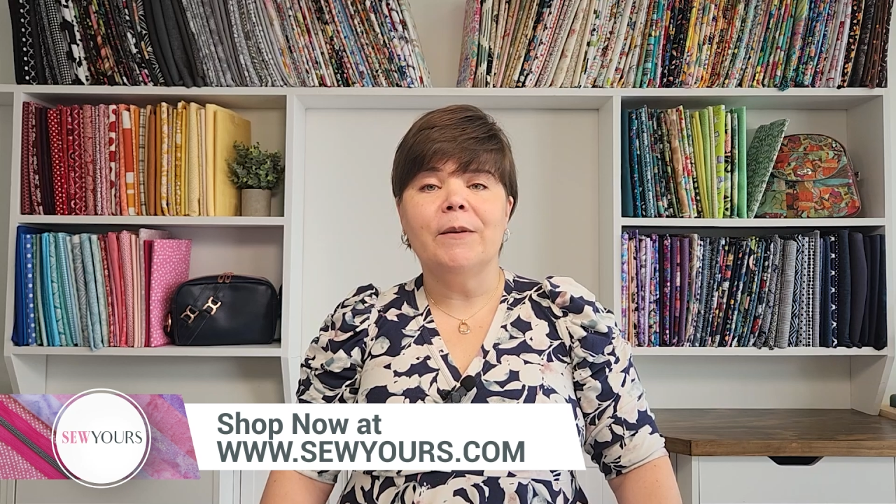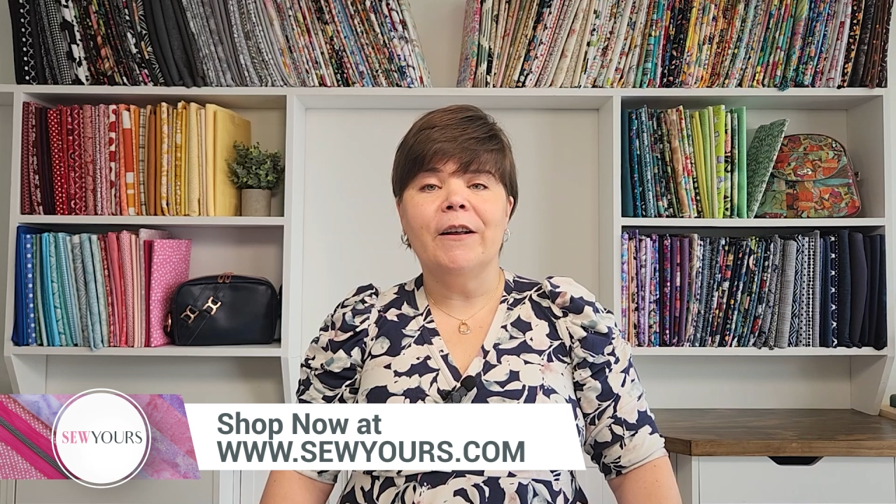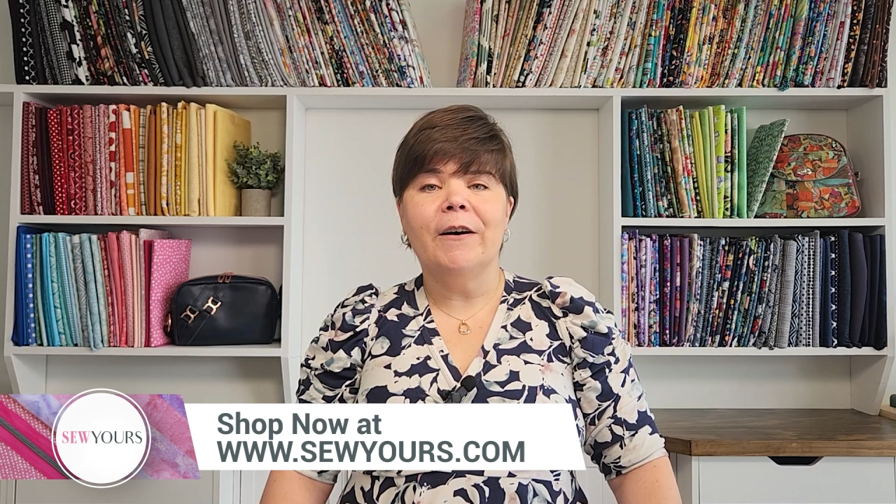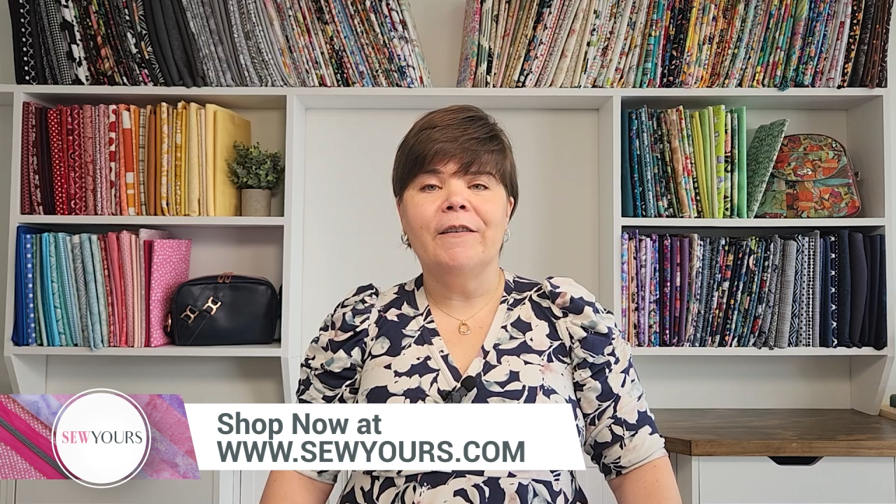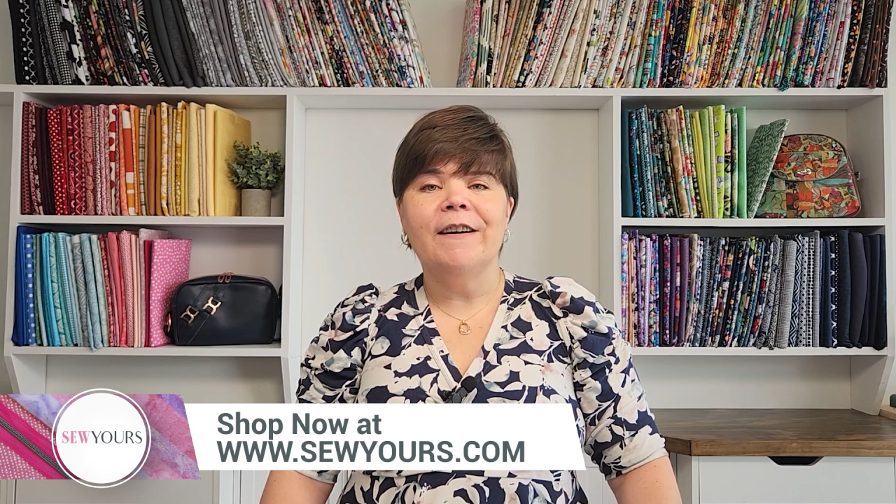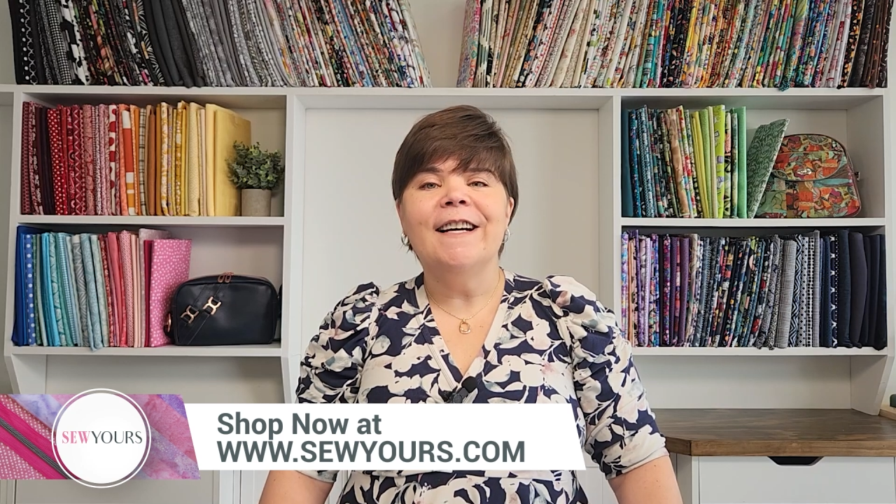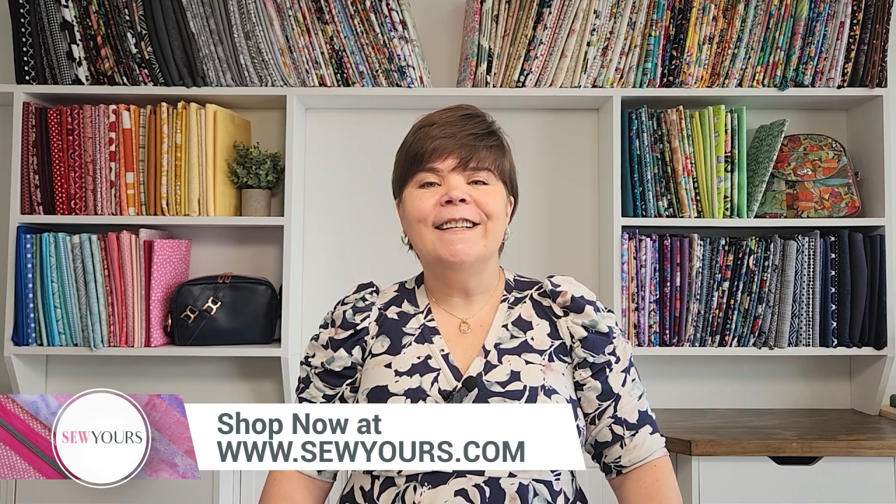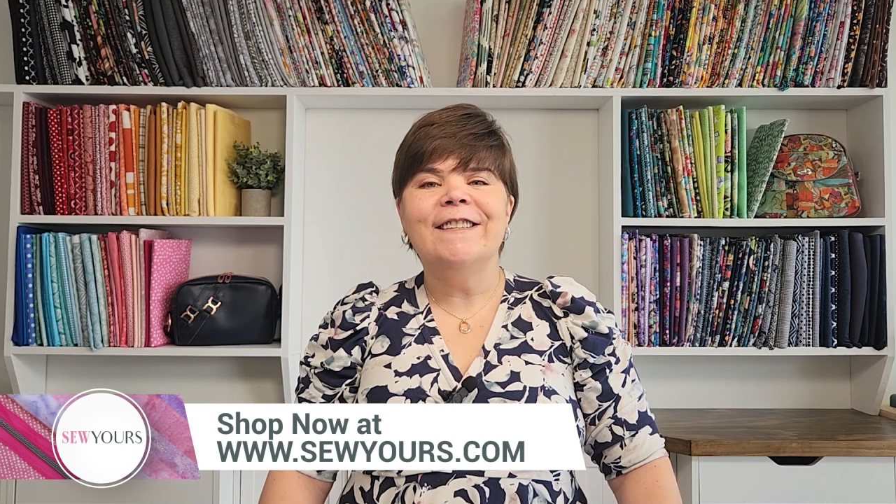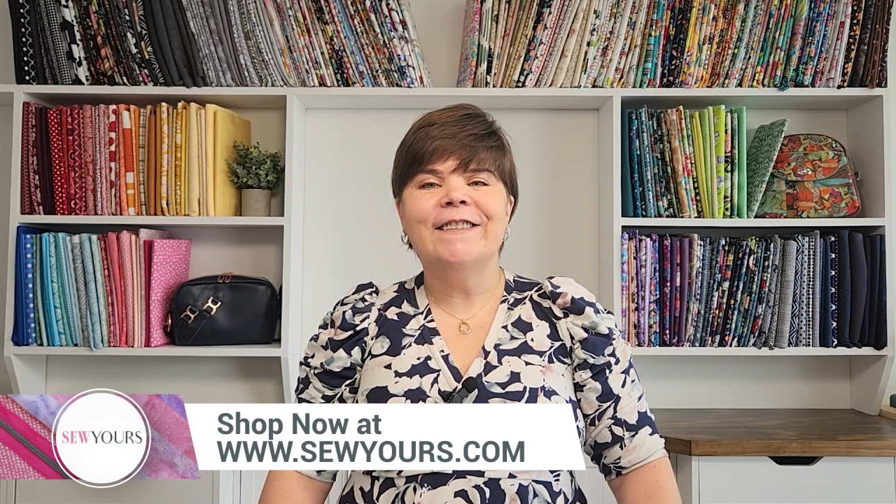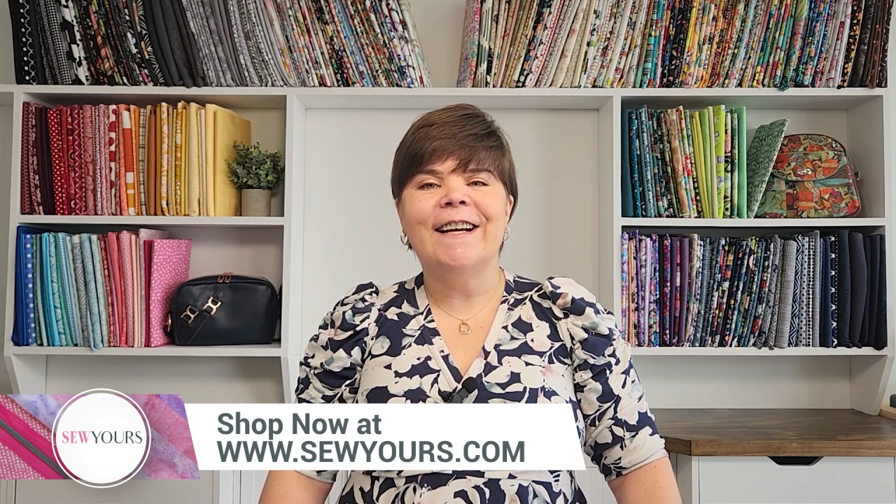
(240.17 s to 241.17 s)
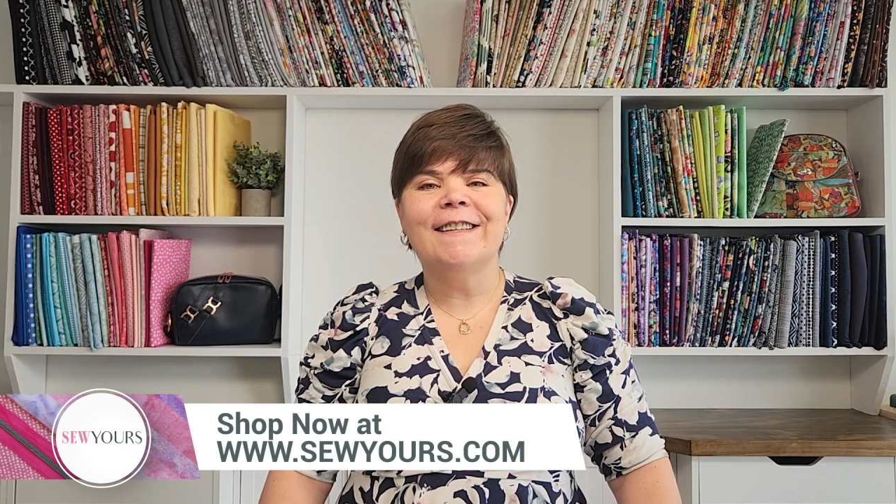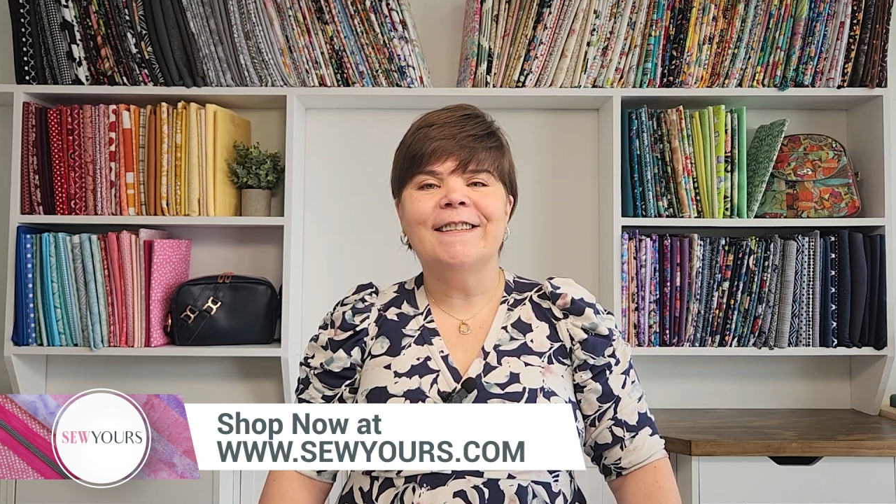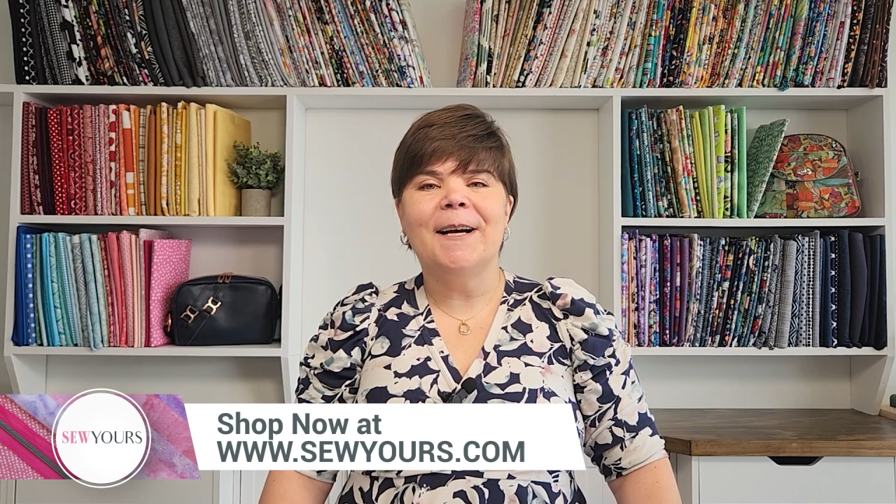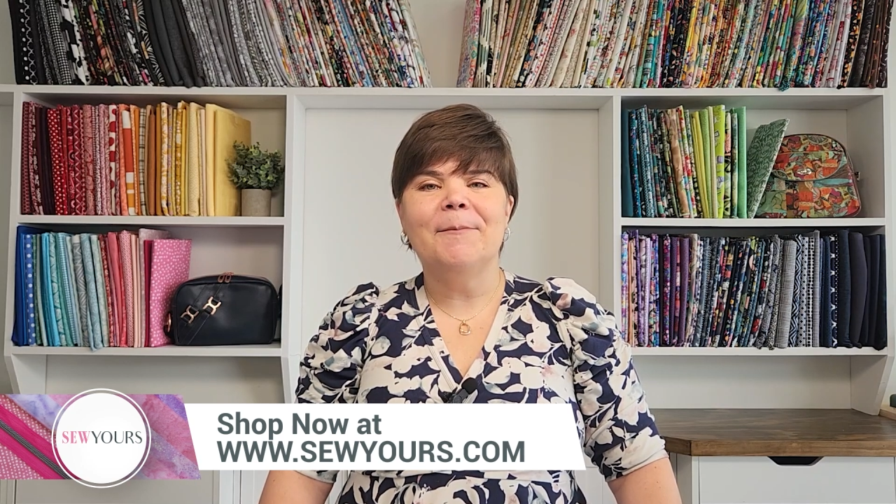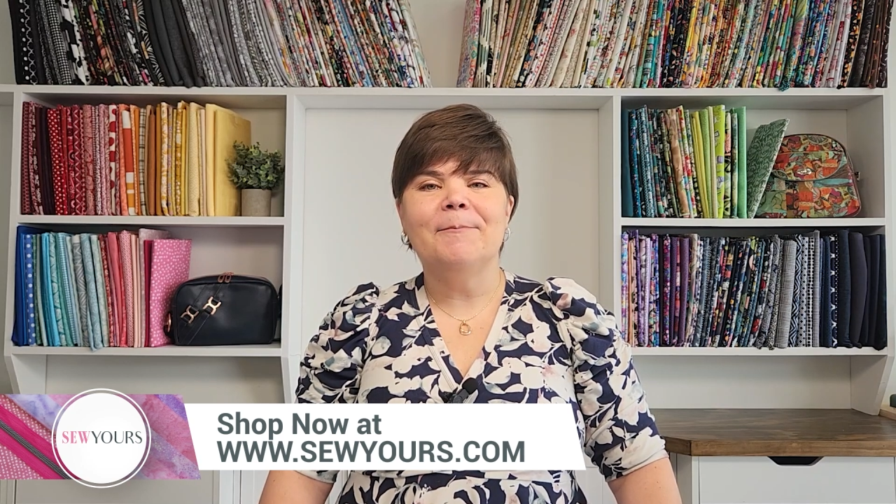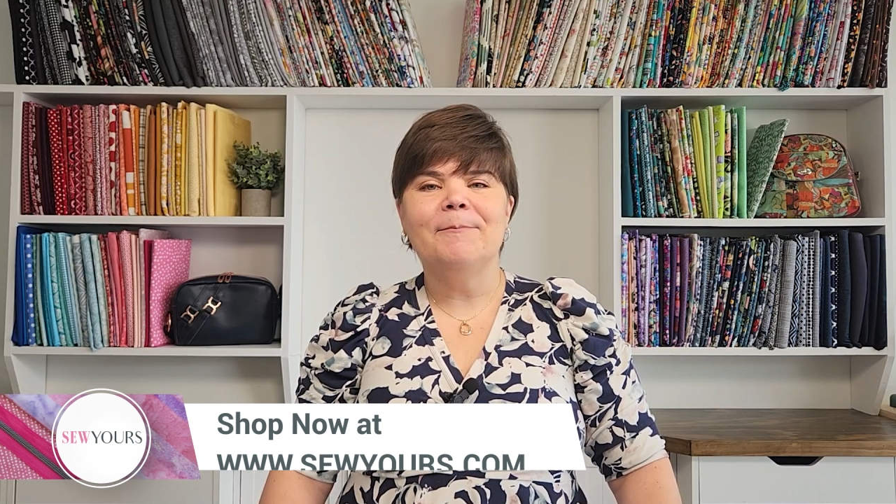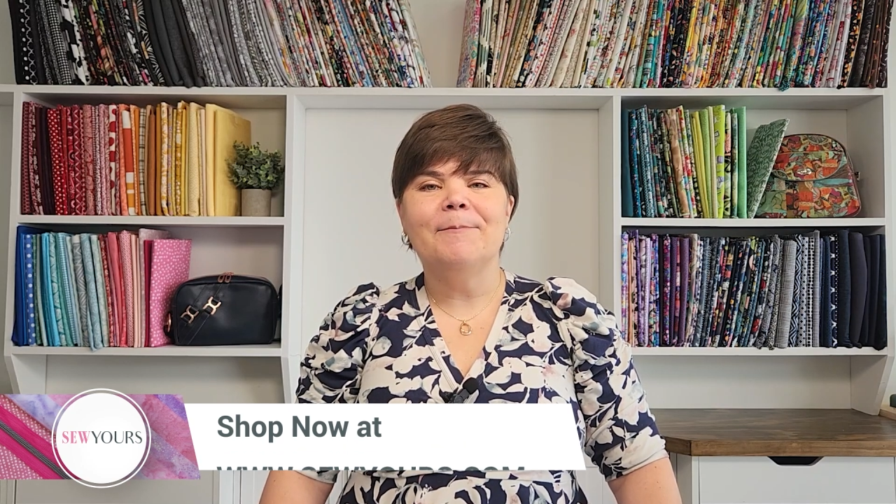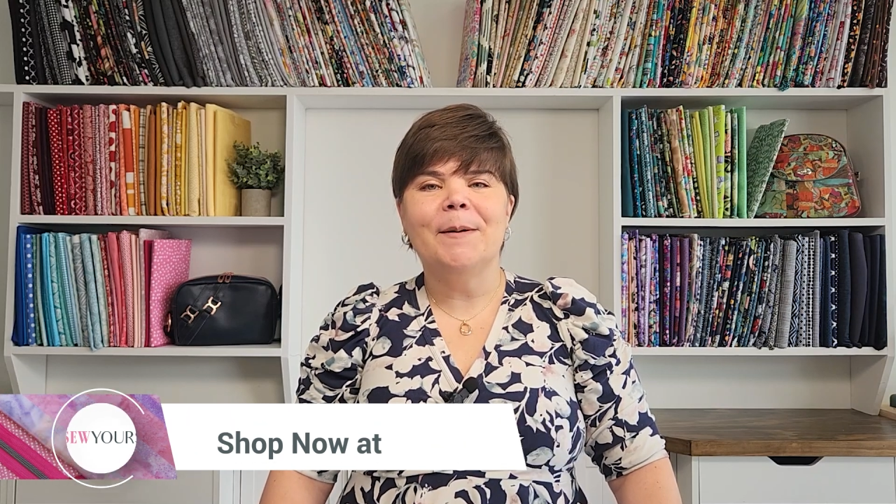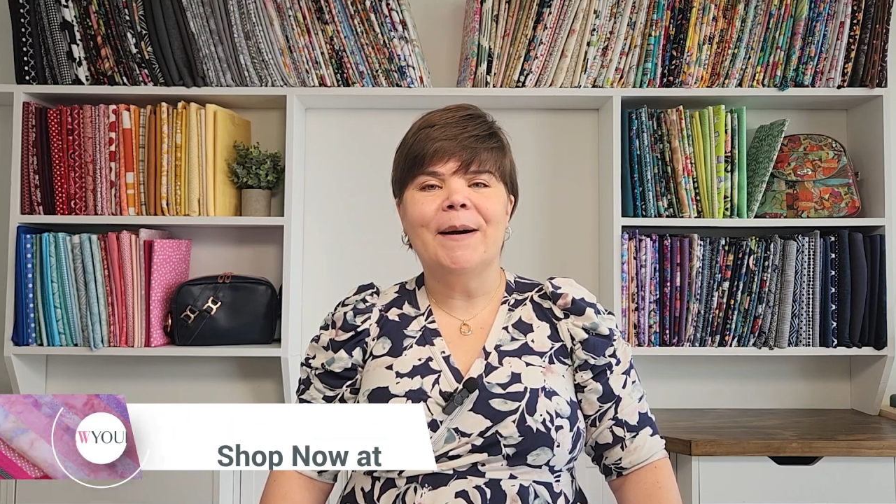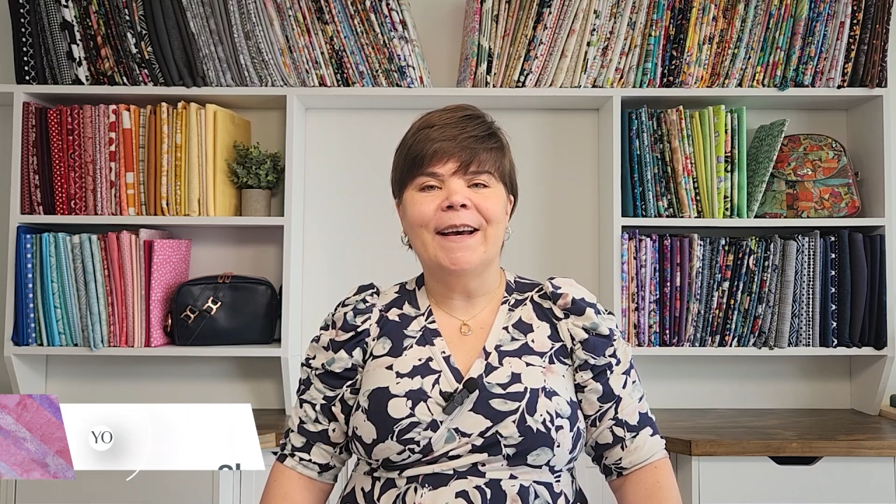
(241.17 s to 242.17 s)
below. Until next time,
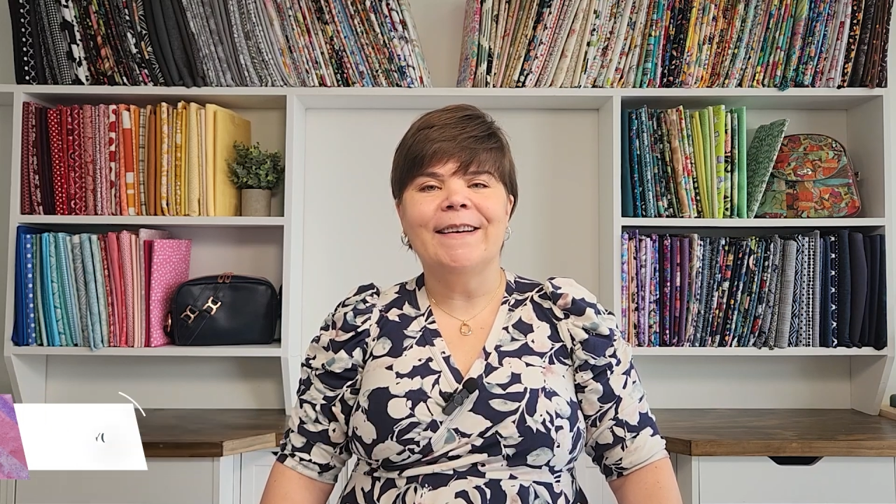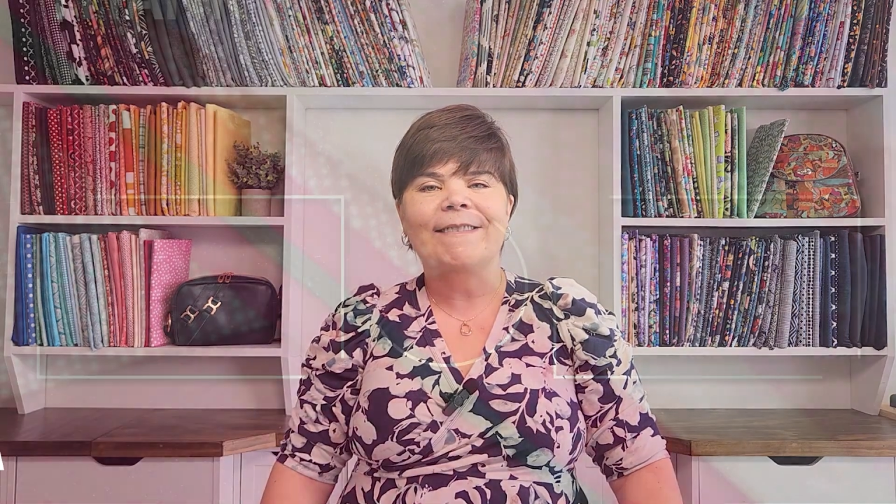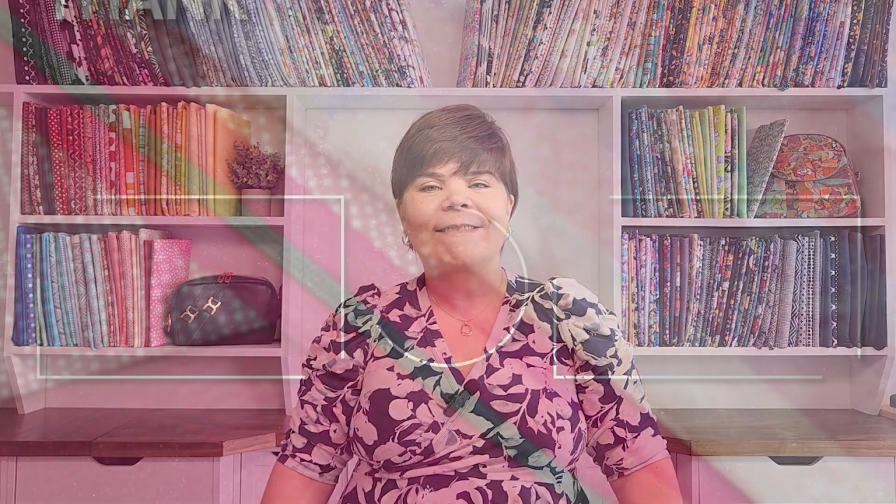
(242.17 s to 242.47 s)
bye-bye.